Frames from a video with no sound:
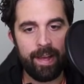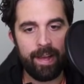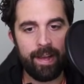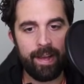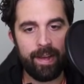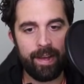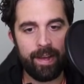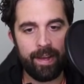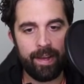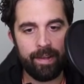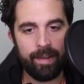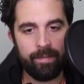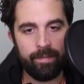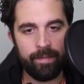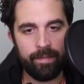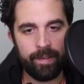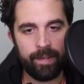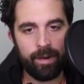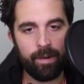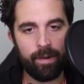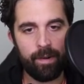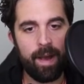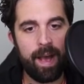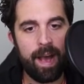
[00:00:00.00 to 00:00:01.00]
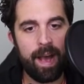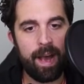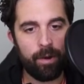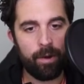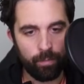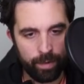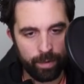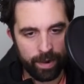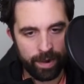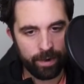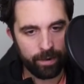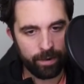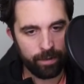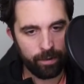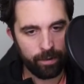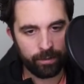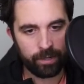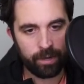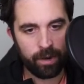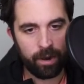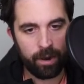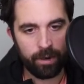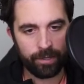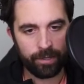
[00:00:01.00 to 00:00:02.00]
you know, how rare
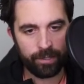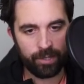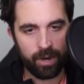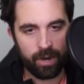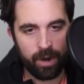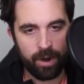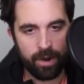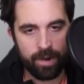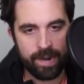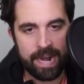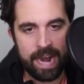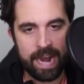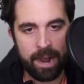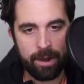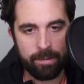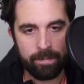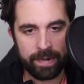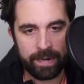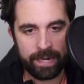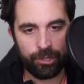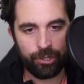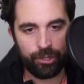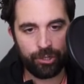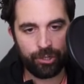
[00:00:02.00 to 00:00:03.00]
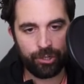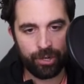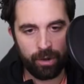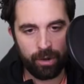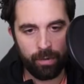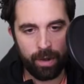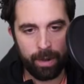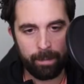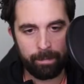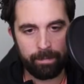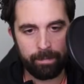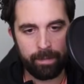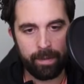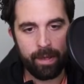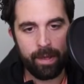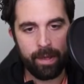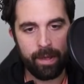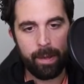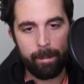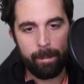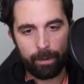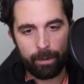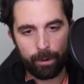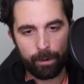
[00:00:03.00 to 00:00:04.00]
those cards are and how many show up
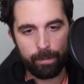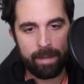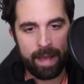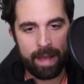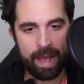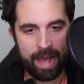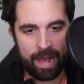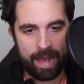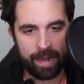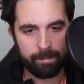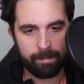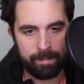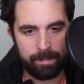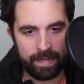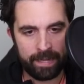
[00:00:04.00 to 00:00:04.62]
per pack.